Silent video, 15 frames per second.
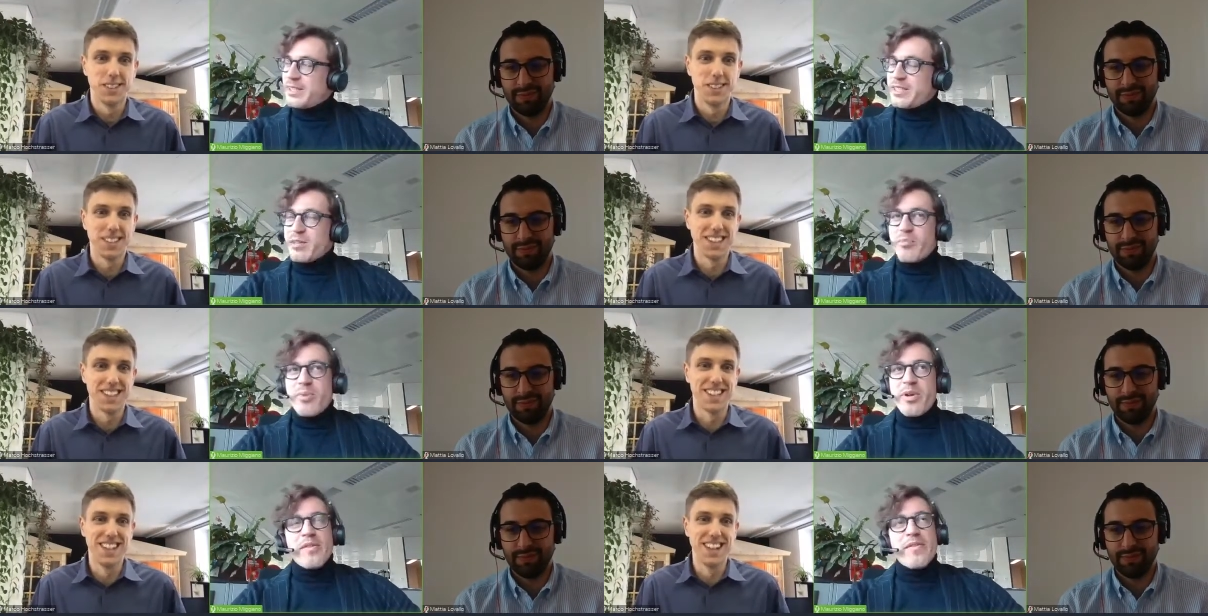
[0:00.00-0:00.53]

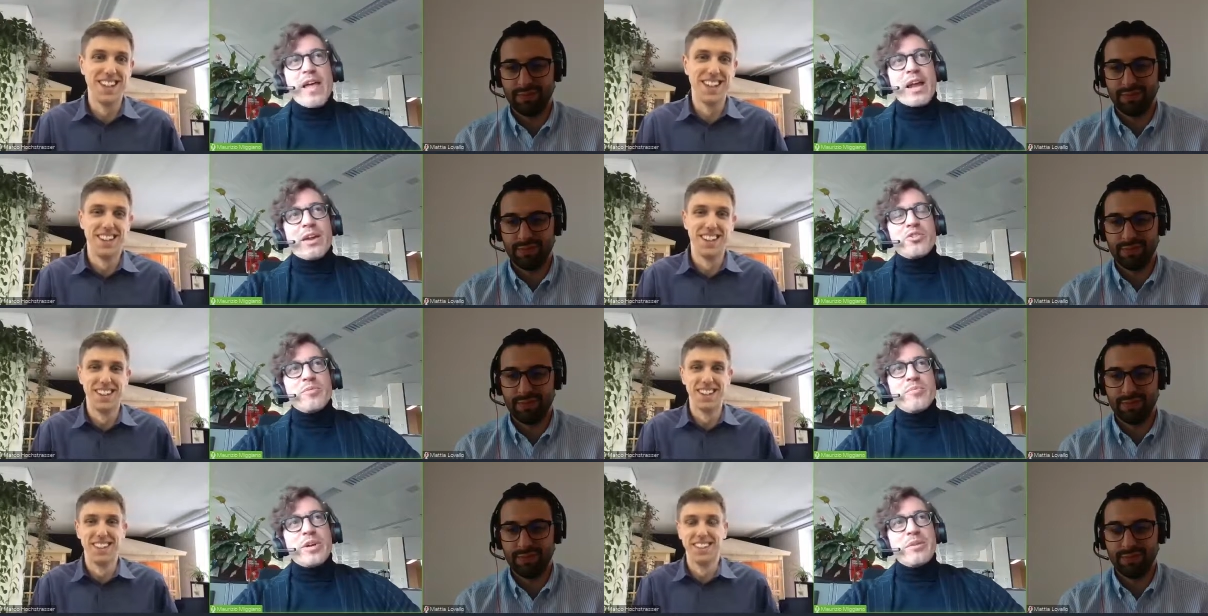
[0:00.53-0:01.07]
Speaker 1: it's a beer
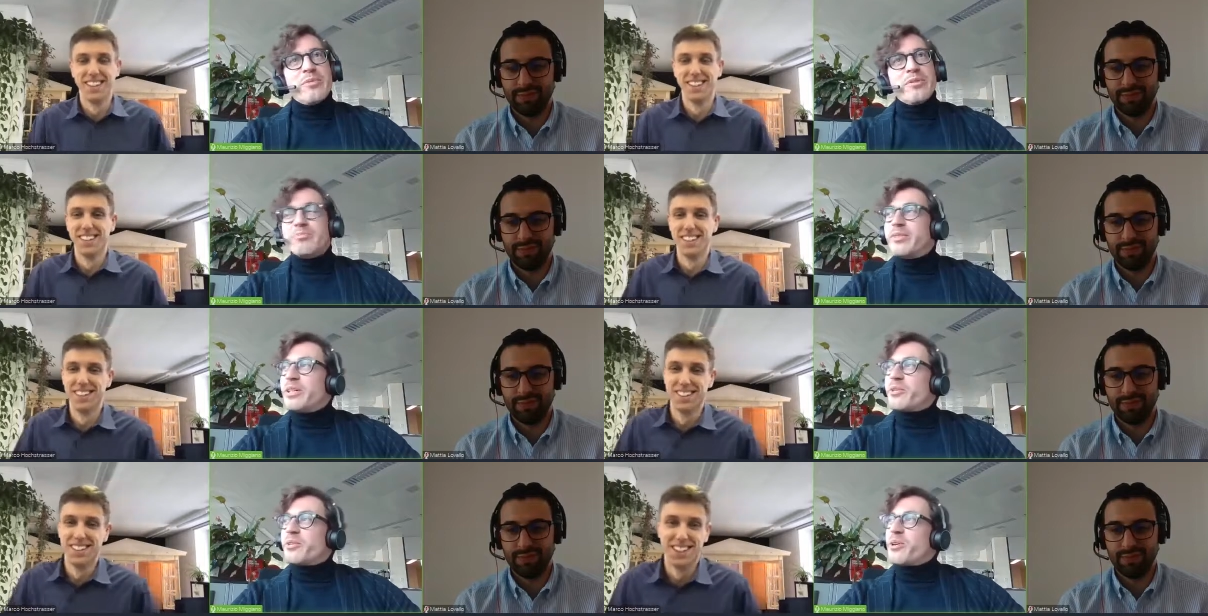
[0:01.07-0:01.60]
analogy,
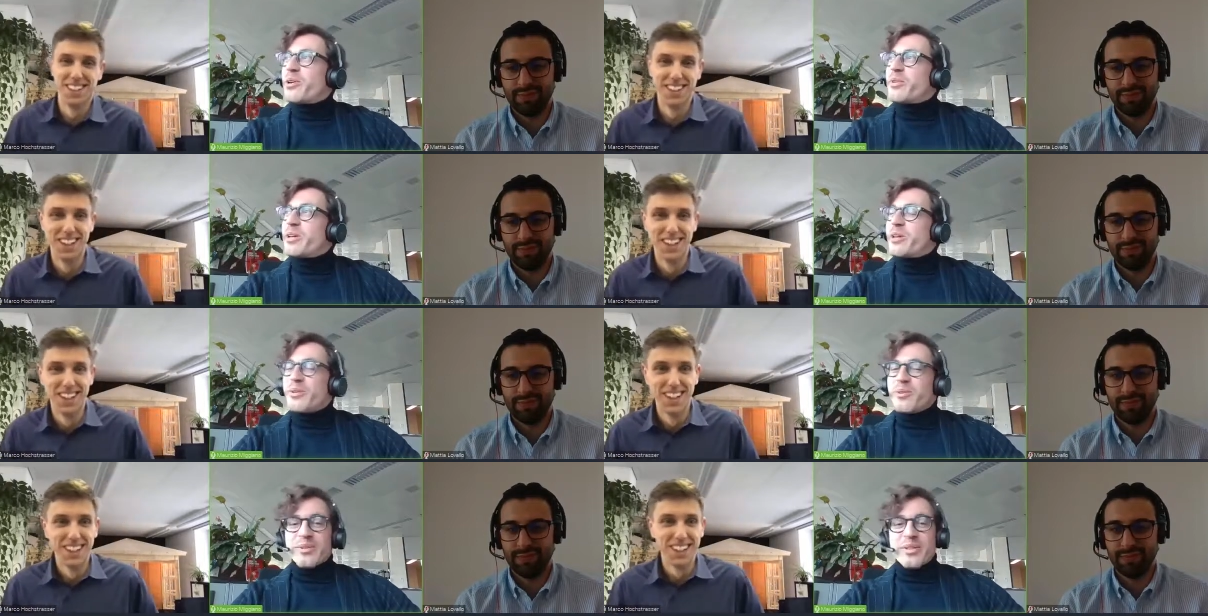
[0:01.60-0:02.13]
maybe. I don't know how
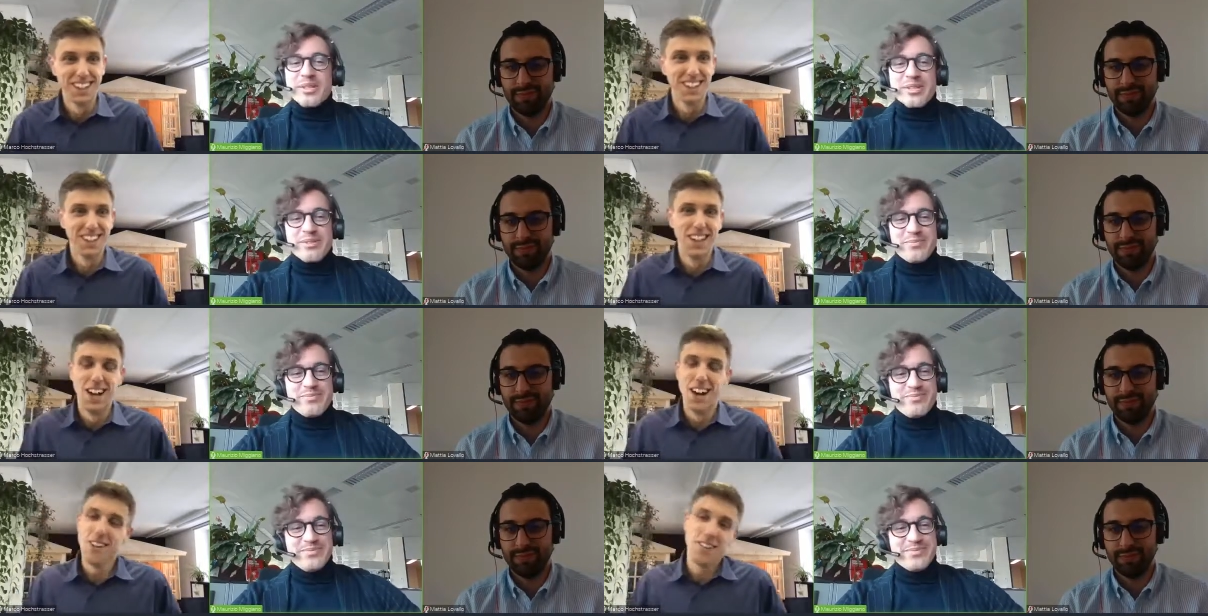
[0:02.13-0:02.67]
we can call
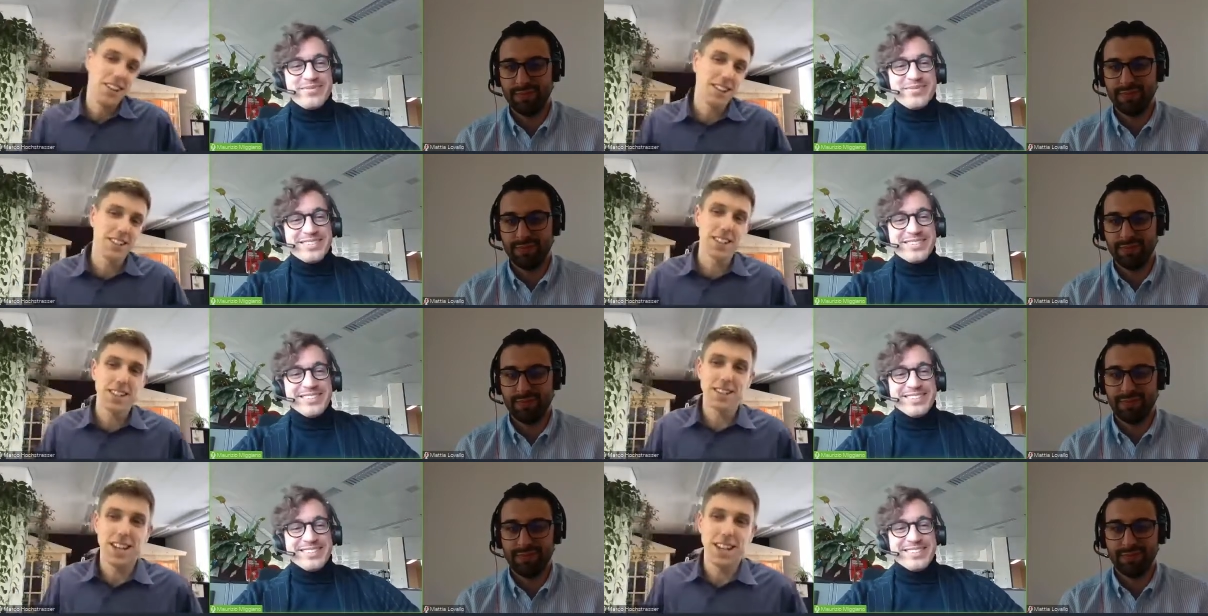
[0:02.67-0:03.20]
this.
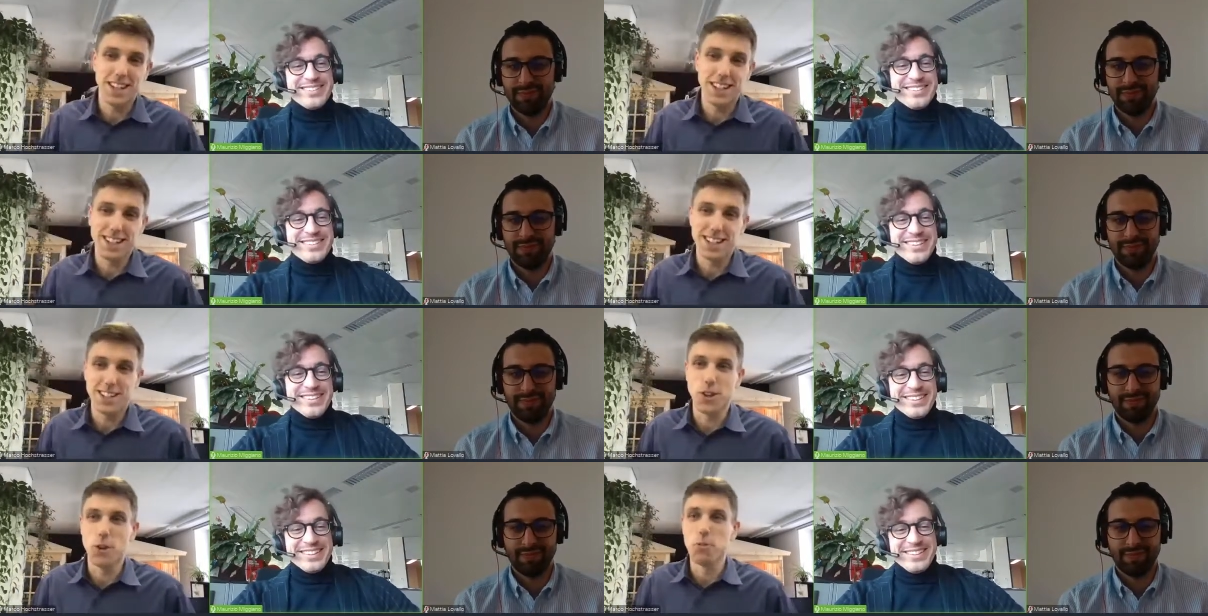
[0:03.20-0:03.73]

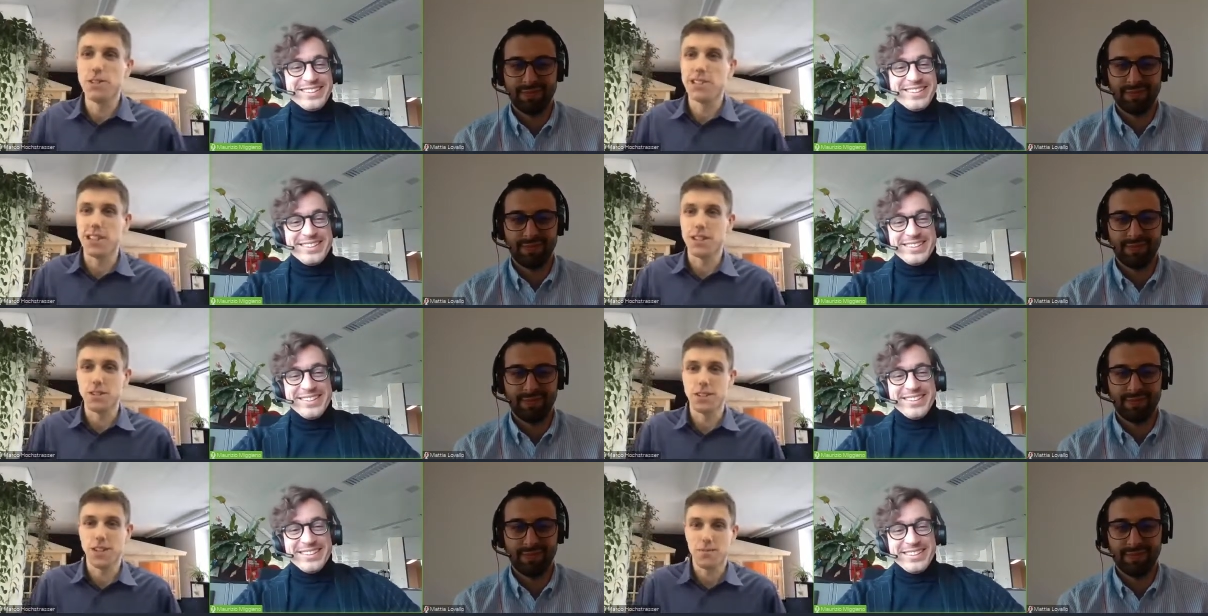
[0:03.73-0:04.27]
Speaker 2: it's almost
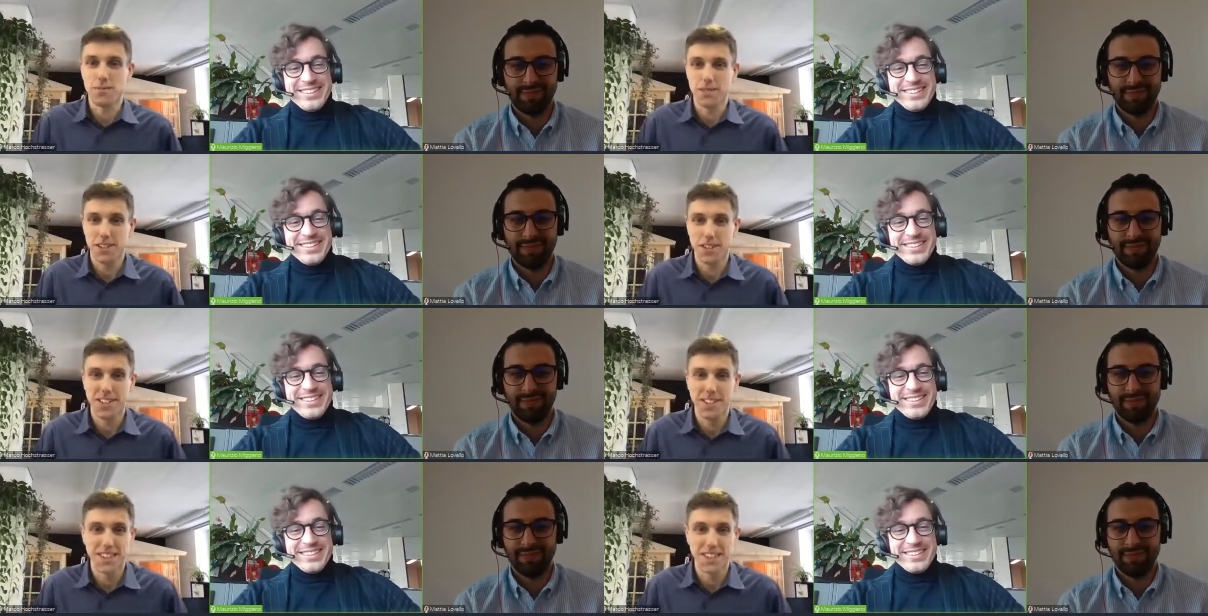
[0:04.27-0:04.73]
lunchtime, right?